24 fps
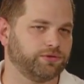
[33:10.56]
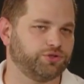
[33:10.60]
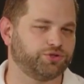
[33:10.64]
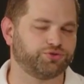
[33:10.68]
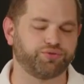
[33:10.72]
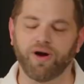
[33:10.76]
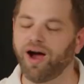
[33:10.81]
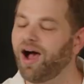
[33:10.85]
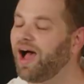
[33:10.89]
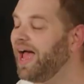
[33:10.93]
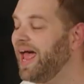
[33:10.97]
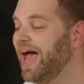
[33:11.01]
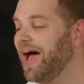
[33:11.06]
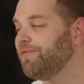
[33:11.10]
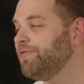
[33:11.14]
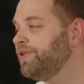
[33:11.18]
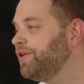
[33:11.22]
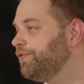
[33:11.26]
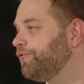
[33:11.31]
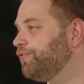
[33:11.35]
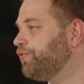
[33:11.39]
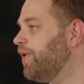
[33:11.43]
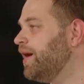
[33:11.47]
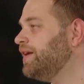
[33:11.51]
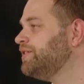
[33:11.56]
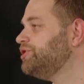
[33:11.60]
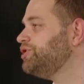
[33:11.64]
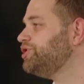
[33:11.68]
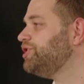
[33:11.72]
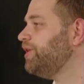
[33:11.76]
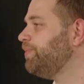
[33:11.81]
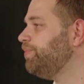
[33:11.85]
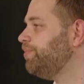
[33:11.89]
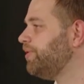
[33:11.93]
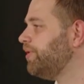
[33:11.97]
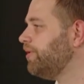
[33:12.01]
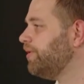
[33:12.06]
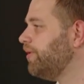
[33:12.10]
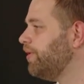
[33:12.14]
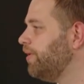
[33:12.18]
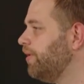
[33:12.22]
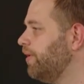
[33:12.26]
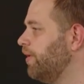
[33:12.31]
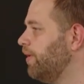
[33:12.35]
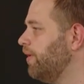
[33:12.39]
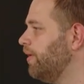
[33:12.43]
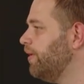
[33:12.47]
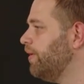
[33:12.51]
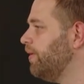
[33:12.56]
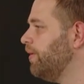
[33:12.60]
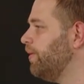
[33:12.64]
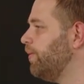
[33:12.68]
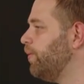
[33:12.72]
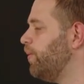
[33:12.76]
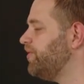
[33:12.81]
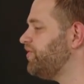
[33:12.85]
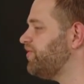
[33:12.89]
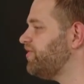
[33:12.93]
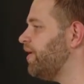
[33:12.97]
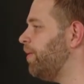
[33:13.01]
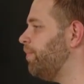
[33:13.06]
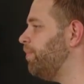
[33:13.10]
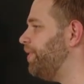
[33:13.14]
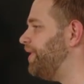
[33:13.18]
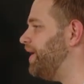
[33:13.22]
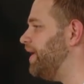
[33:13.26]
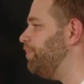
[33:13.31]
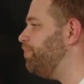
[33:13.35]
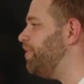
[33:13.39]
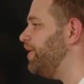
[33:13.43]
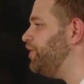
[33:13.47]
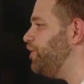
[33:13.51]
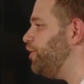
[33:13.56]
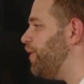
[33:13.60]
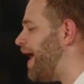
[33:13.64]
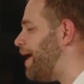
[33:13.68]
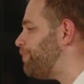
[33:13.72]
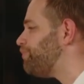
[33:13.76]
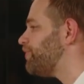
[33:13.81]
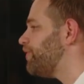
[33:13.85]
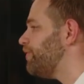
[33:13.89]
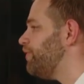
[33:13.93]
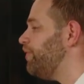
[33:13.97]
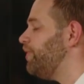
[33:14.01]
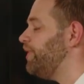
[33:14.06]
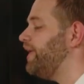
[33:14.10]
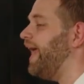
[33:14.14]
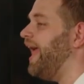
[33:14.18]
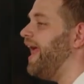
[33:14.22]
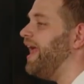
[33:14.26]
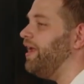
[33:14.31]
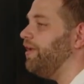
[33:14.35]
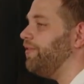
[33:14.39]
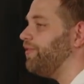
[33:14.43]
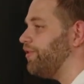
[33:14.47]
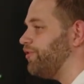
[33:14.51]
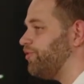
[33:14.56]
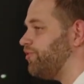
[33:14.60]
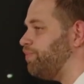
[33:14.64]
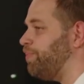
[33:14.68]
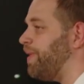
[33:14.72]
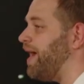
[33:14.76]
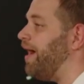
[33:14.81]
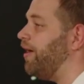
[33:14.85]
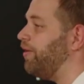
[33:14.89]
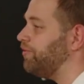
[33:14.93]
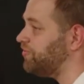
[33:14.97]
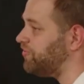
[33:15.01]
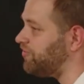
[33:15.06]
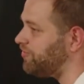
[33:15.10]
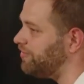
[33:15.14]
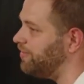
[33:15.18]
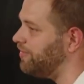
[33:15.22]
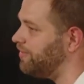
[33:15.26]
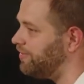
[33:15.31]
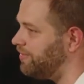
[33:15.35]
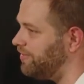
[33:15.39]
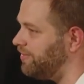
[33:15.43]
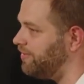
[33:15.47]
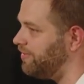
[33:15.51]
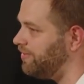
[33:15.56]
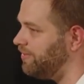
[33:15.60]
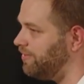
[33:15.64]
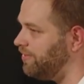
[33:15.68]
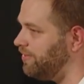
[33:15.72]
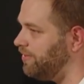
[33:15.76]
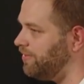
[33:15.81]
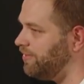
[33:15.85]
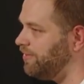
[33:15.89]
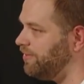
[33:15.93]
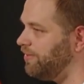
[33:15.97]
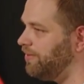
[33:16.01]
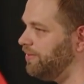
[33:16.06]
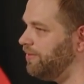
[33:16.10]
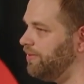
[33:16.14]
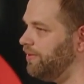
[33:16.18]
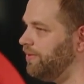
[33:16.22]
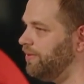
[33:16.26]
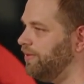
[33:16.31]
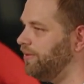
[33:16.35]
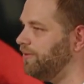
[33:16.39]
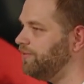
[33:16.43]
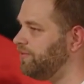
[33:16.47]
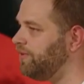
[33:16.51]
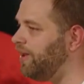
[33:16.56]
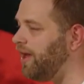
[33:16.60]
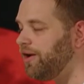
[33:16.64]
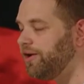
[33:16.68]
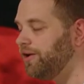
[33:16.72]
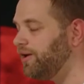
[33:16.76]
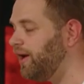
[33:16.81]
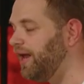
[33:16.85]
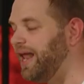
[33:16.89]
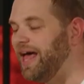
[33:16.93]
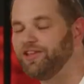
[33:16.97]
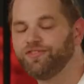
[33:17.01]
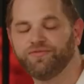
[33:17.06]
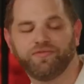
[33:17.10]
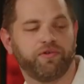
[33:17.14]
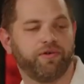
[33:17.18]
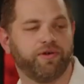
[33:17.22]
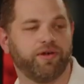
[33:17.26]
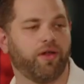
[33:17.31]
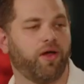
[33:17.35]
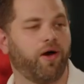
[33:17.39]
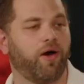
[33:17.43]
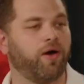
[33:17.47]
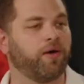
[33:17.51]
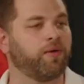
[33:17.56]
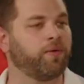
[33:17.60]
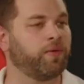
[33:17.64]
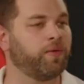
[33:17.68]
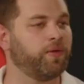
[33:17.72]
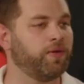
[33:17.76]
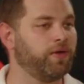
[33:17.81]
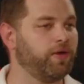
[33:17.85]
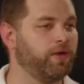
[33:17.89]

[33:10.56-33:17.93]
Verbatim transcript: Try having a friendship with somebody, but you absolutely hate their spouse. It's not going to last very long.